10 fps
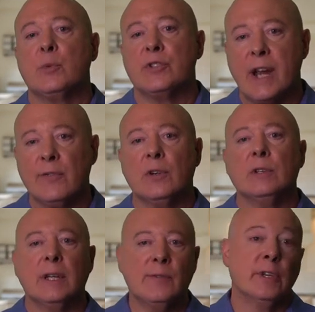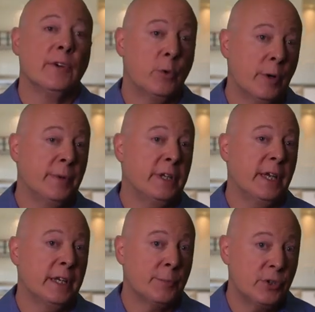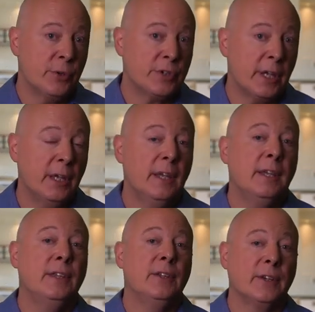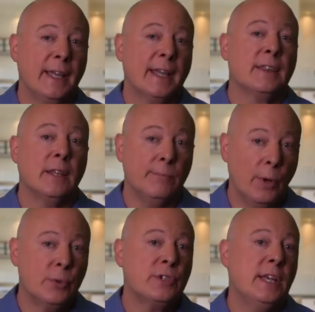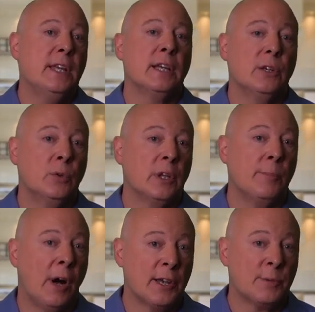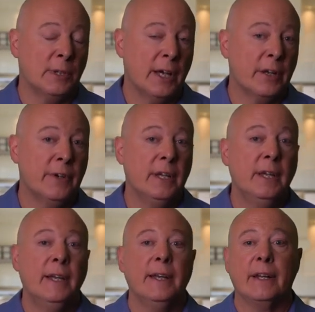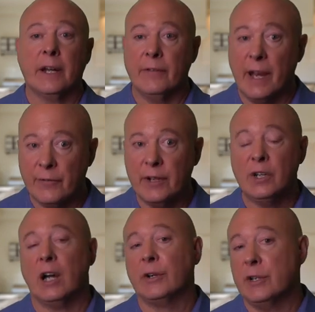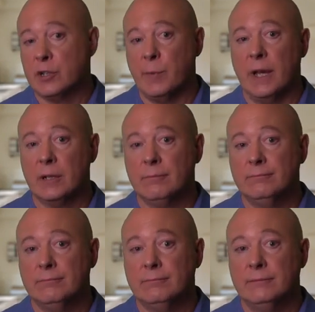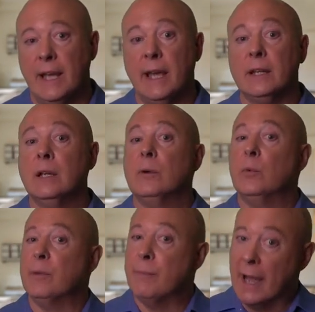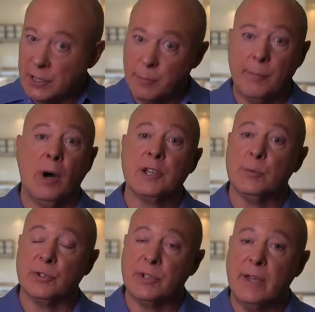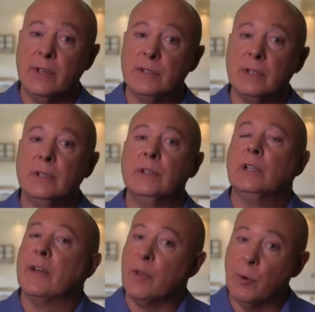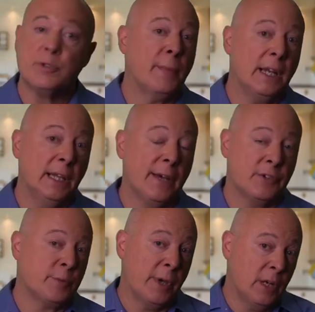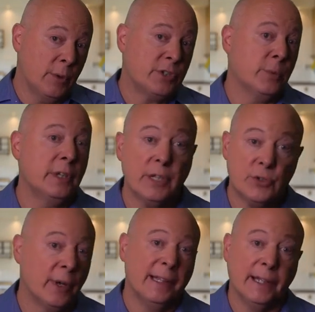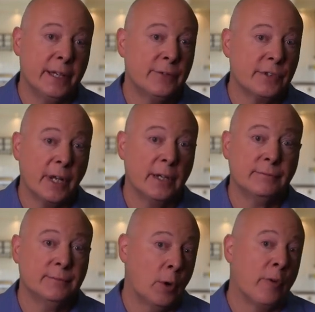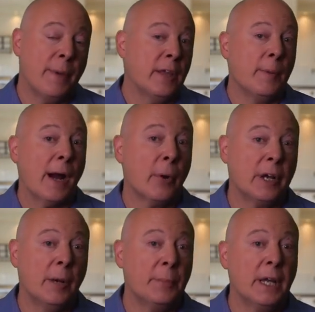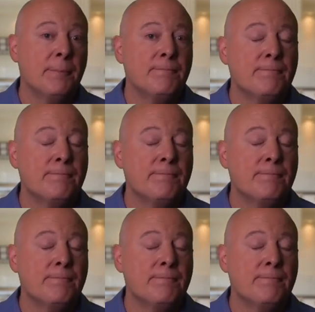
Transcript: whichever level of equipment you end up choosing, you'll get the most heating and cooling possible out of it and out of every dollar you spend. And with maximum possible savings, you'll have the most money left to spend on what you really enjoy in life instead of overpaying the power company.